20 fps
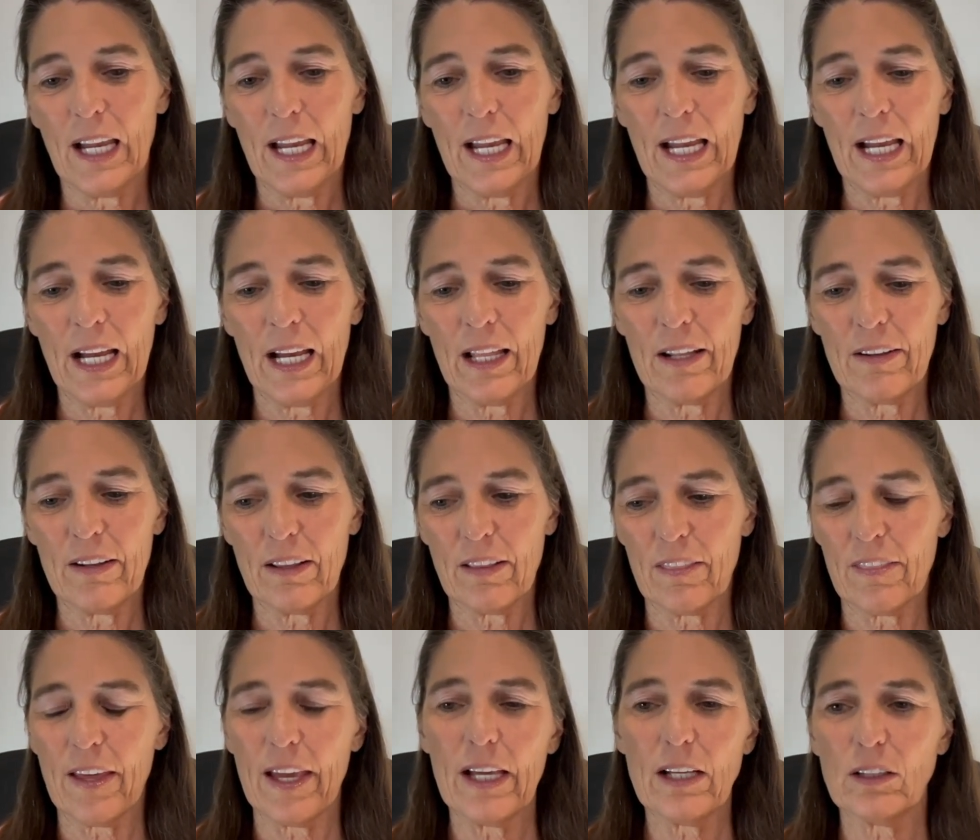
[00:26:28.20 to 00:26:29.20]
And
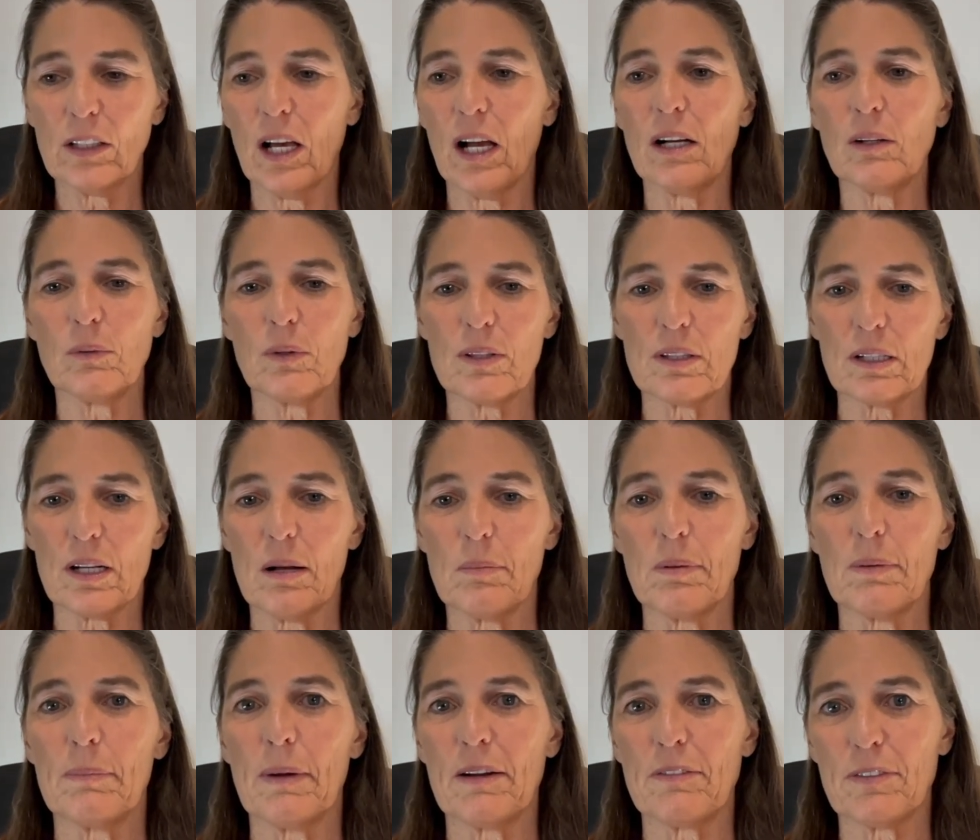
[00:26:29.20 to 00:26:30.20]
they, along with a
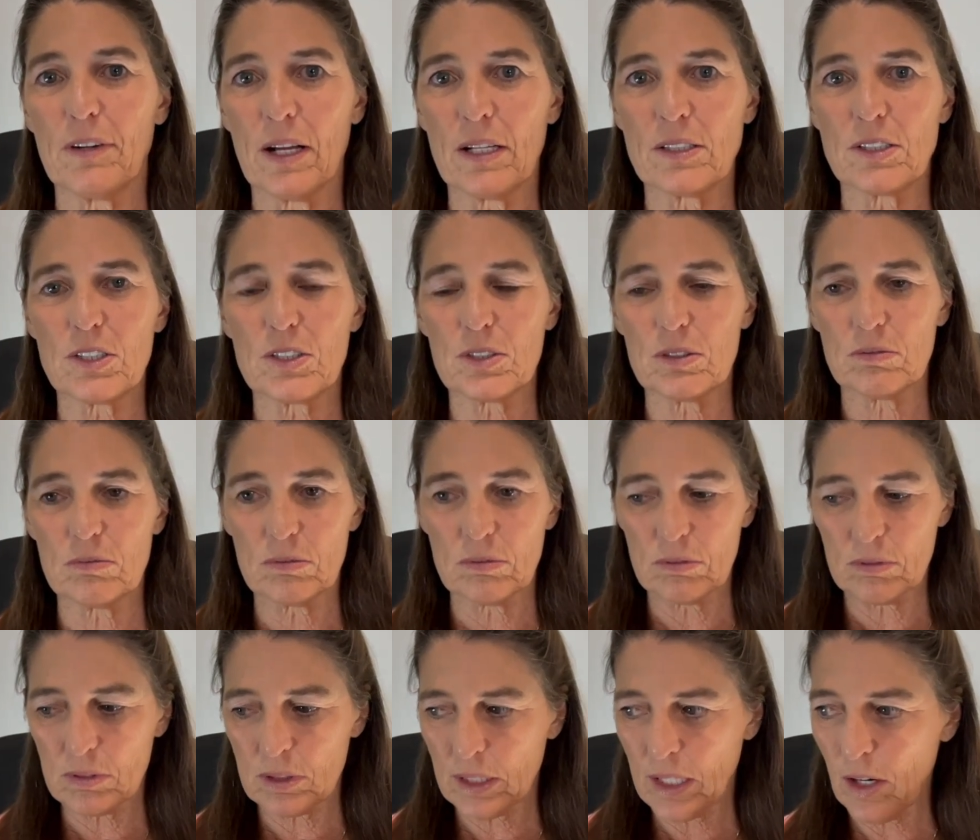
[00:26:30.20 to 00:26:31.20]
couple of my friends,
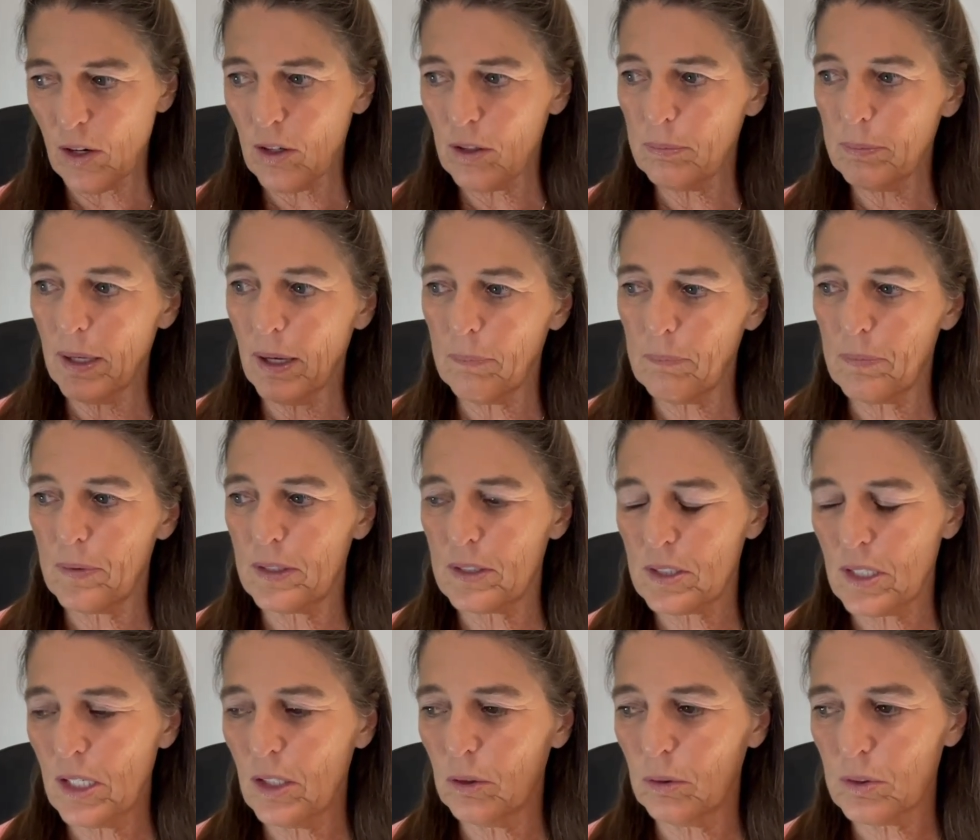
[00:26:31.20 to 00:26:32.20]
carried me up
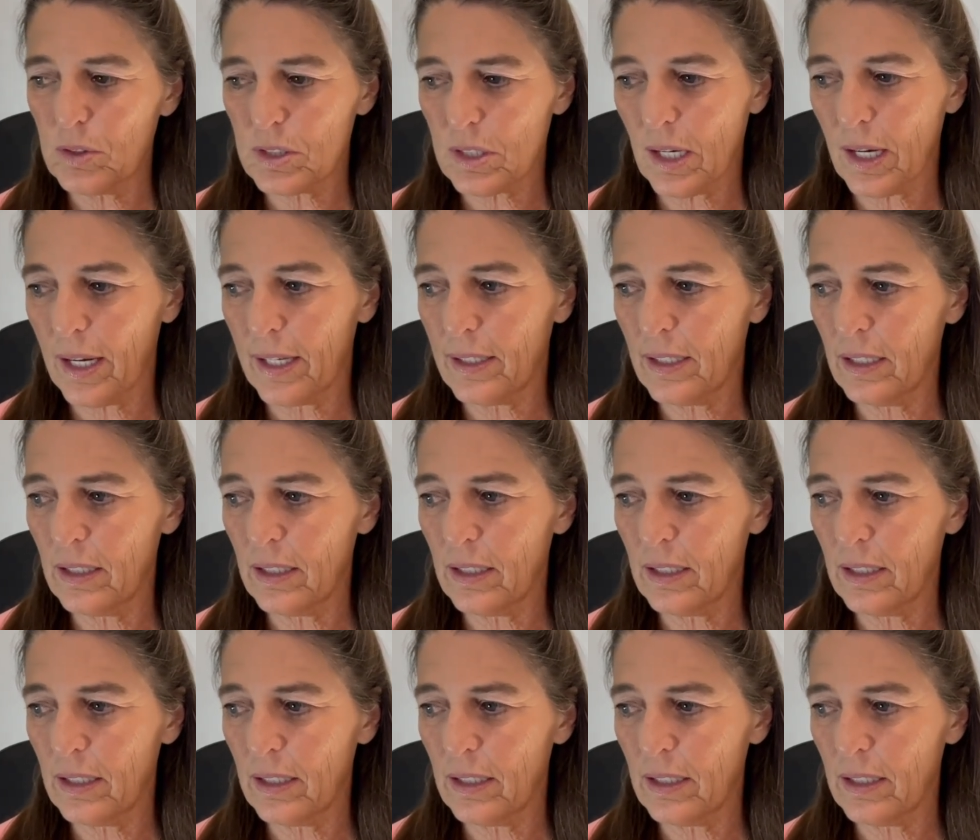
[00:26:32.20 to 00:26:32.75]
this hillside.